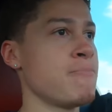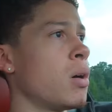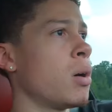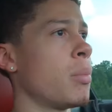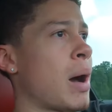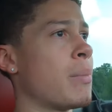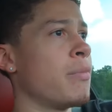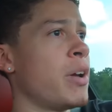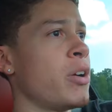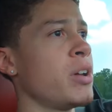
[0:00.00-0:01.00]

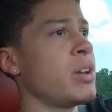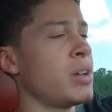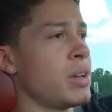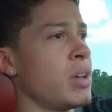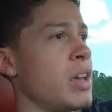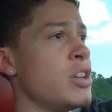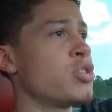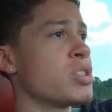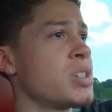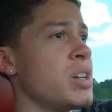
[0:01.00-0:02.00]
I'm very
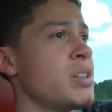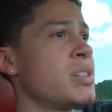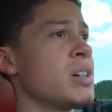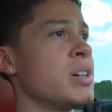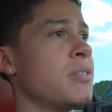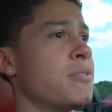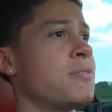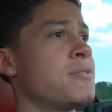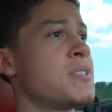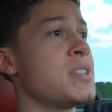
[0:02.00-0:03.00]
interested to
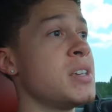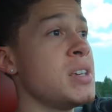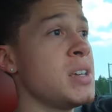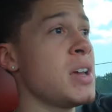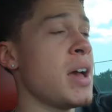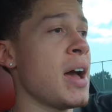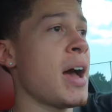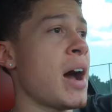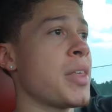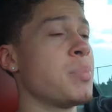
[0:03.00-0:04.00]
see
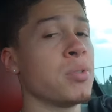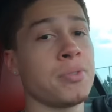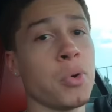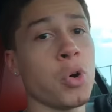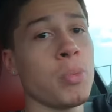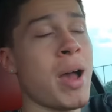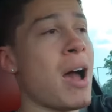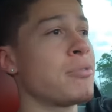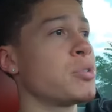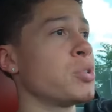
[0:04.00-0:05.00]
how they perform
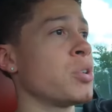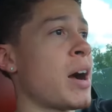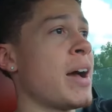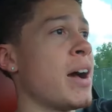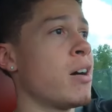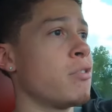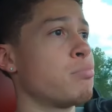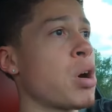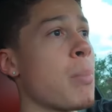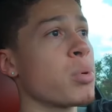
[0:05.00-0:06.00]
after I have
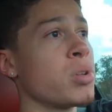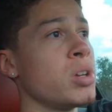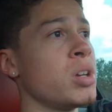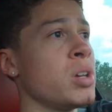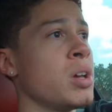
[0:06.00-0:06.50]
properly